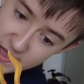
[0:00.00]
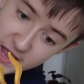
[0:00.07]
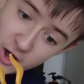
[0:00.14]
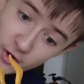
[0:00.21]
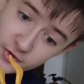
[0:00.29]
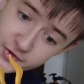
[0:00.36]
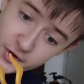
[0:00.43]

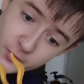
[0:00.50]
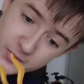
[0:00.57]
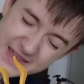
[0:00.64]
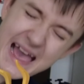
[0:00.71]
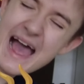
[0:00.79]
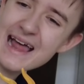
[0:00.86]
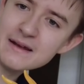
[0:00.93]
they also
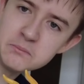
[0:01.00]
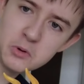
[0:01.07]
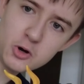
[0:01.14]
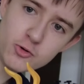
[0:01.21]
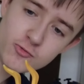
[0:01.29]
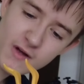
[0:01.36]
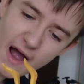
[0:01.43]
can
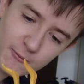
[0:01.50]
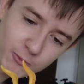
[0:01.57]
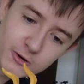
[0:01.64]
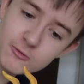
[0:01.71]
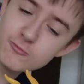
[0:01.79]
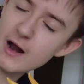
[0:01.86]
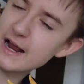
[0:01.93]
move. I
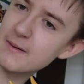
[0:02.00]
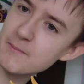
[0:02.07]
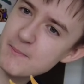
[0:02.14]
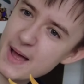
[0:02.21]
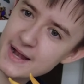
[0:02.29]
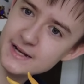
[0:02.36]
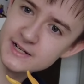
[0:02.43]
wouldn't
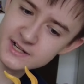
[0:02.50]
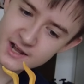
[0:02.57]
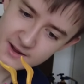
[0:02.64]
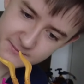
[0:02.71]
recommend